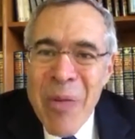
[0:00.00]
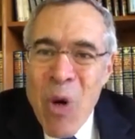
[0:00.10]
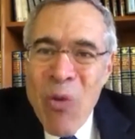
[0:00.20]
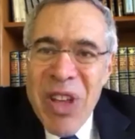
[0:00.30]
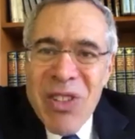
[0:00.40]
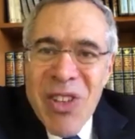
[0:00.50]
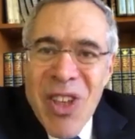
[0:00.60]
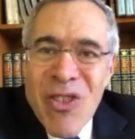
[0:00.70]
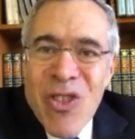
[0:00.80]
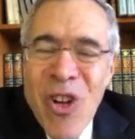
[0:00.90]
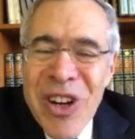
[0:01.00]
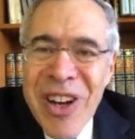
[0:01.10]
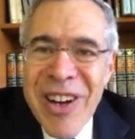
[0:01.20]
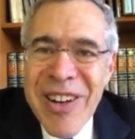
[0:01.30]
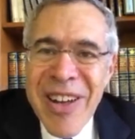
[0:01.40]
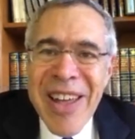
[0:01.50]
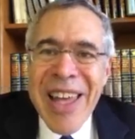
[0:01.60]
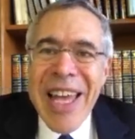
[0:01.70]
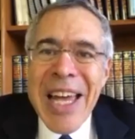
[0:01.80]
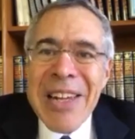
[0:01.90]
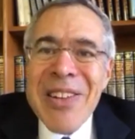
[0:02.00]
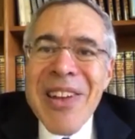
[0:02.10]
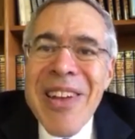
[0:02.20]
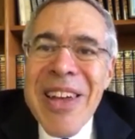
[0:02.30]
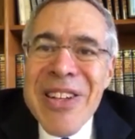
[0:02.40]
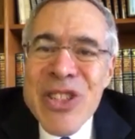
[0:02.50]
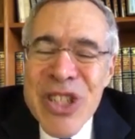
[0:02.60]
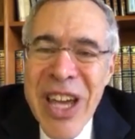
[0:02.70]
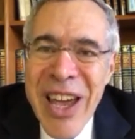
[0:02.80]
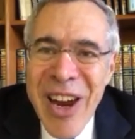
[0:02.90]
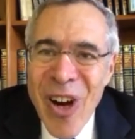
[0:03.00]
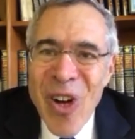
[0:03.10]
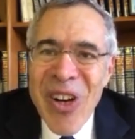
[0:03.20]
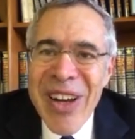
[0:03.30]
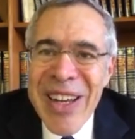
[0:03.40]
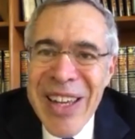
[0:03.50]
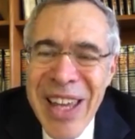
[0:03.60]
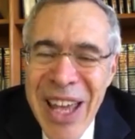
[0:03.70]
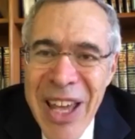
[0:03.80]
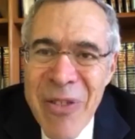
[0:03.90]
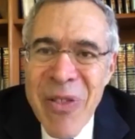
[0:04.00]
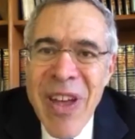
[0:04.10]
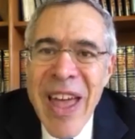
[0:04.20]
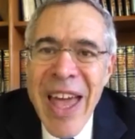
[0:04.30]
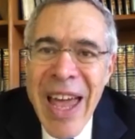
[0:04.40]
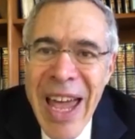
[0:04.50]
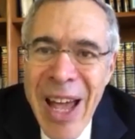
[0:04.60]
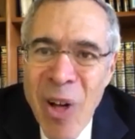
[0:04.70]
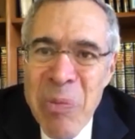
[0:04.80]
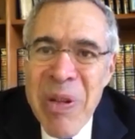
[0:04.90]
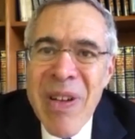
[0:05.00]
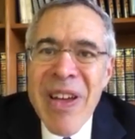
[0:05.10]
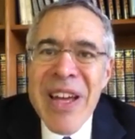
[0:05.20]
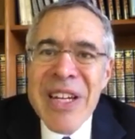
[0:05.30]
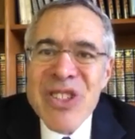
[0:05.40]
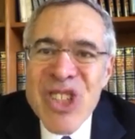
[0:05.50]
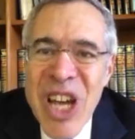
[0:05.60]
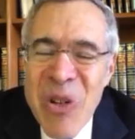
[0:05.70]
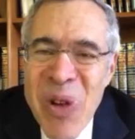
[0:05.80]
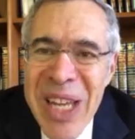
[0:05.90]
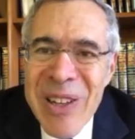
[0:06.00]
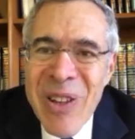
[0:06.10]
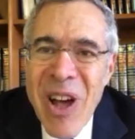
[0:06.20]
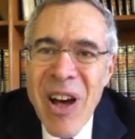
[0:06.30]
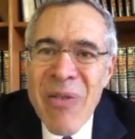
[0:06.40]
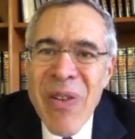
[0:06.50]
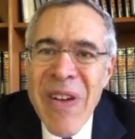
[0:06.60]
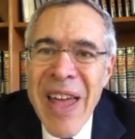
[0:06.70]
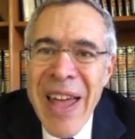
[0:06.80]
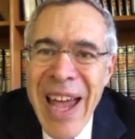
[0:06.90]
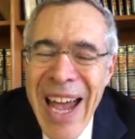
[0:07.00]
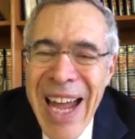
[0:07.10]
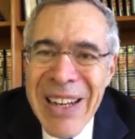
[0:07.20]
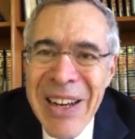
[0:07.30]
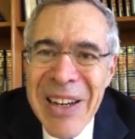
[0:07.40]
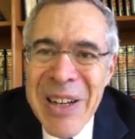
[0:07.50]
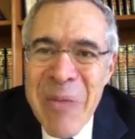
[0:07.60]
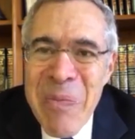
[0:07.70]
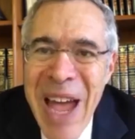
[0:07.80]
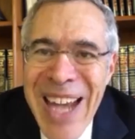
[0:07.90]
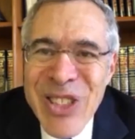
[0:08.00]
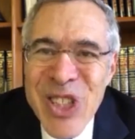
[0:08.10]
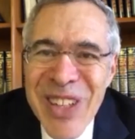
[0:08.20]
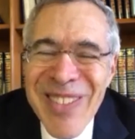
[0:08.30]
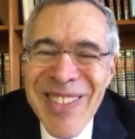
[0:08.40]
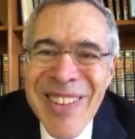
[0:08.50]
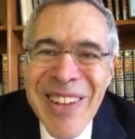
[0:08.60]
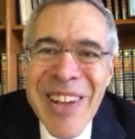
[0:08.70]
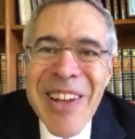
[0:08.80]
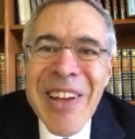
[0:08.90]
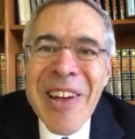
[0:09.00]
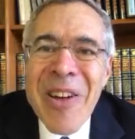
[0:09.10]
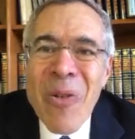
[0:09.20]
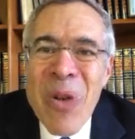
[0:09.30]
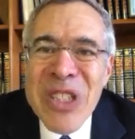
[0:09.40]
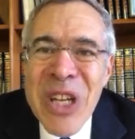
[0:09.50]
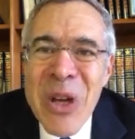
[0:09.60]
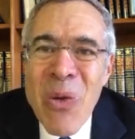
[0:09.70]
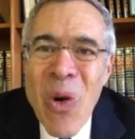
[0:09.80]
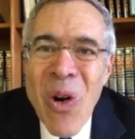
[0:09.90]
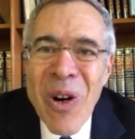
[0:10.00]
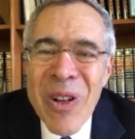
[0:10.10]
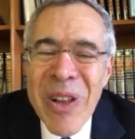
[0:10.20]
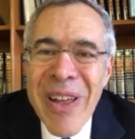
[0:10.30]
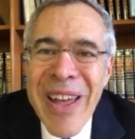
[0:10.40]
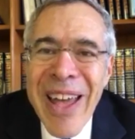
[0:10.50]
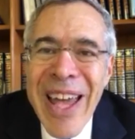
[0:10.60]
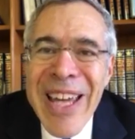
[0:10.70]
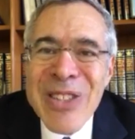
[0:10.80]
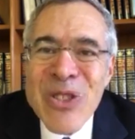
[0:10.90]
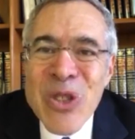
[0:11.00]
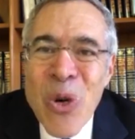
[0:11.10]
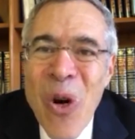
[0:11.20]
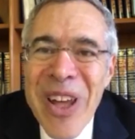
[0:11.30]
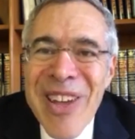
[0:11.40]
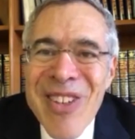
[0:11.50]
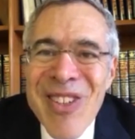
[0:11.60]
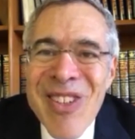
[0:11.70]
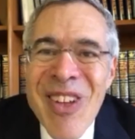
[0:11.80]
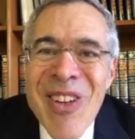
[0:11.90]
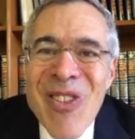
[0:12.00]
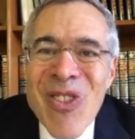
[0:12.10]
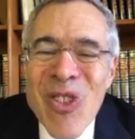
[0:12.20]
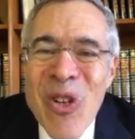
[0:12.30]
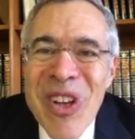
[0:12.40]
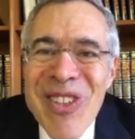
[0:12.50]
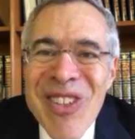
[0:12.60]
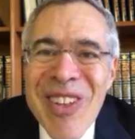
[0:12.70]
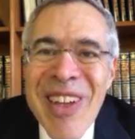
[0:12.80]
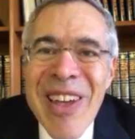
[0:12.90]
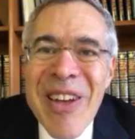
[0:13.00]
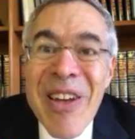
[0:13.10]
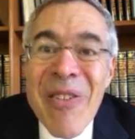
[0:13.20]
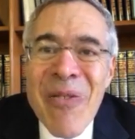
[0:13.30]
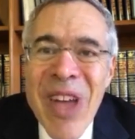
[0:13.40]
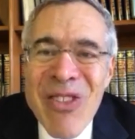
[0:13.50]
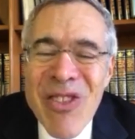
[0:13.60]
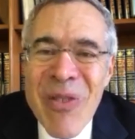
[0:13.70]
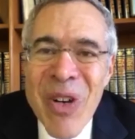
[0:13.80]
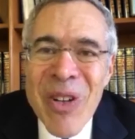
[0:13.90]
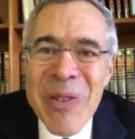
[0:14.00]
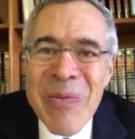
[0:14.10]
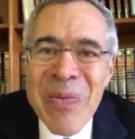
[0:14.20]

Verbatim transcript: And move into the Sukkah and share, give, help, generate love and compassion. Wishing you all a joyous Sukkot festival.